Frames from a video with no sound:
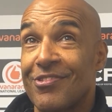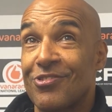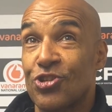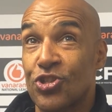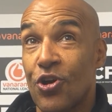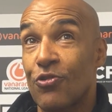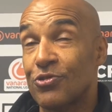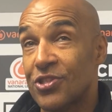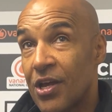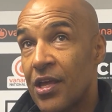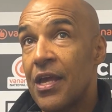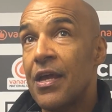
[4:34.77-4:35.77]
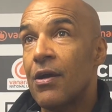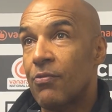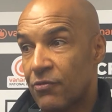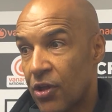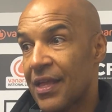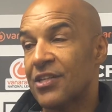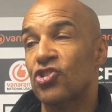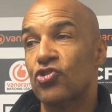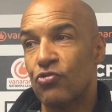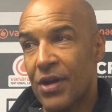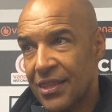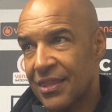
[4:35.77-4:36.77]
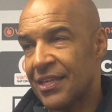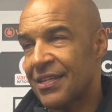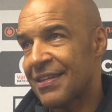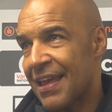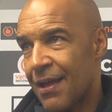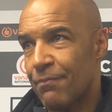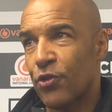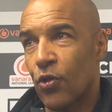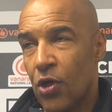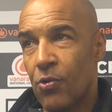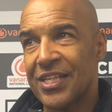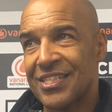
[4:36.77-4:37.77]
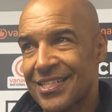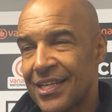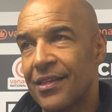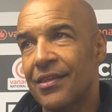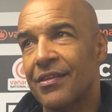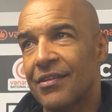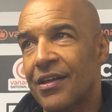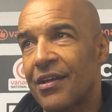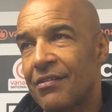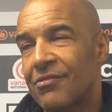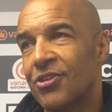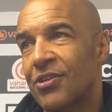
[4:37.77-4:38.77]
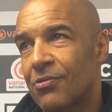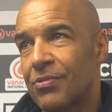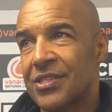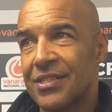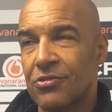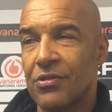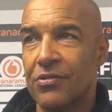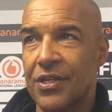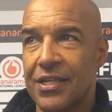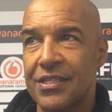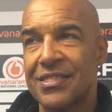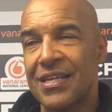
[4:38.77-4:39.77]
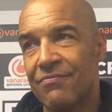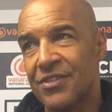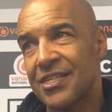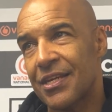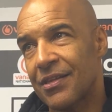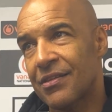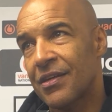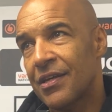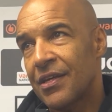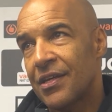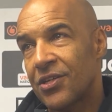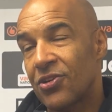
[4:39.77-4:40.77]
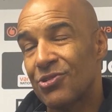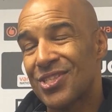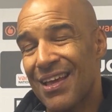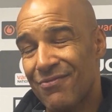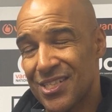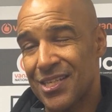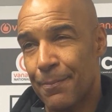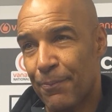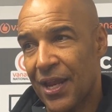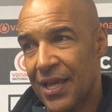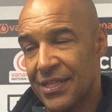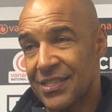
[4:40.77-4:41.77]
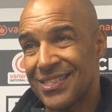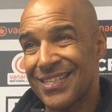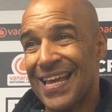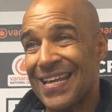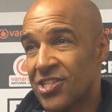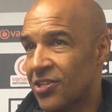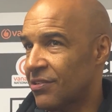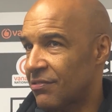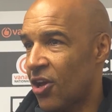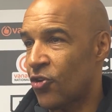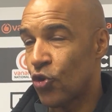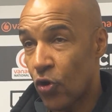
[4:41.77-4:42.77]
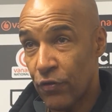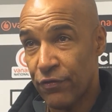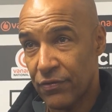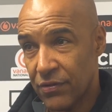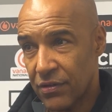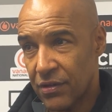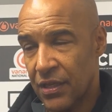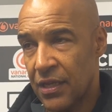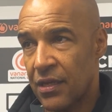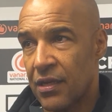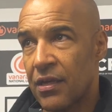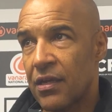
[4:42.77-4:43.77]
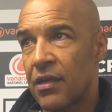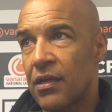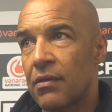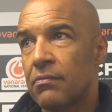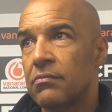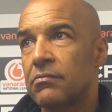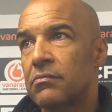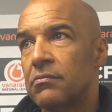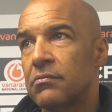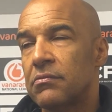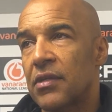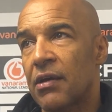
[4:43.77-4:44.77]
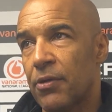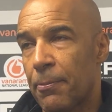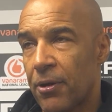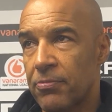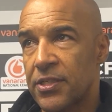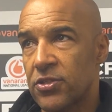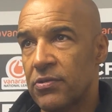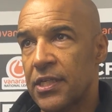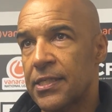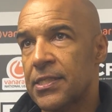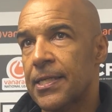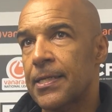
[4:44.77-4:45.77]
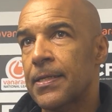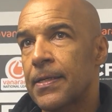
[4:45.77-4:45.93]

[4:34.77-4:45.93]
shows that we've got that strength in depth, although it's still, we're still looking at 17 players isn't enough, and we probably do need to